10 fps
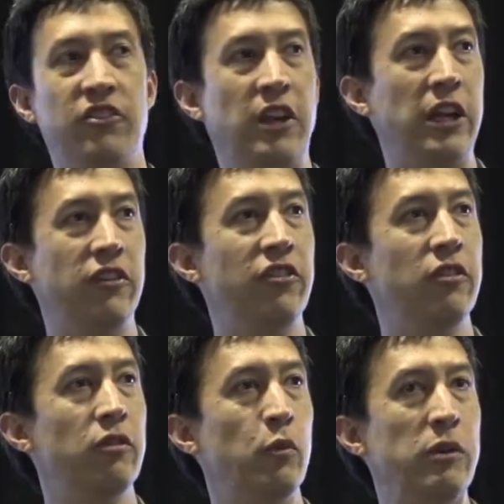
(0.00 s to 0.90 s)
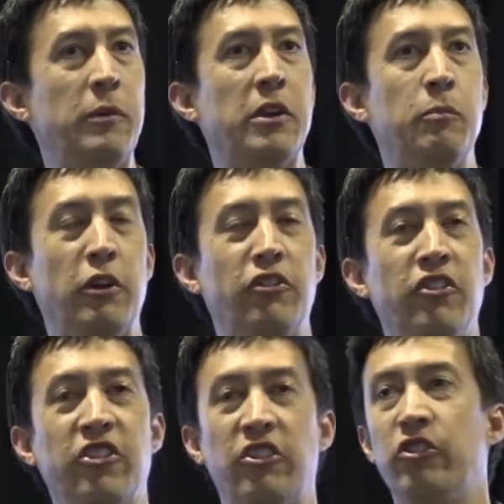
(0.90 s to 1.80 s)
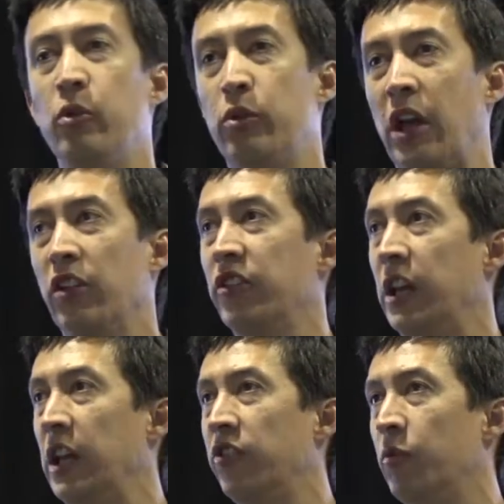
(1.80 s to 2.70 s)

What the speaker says: States. We've been in business since 2008,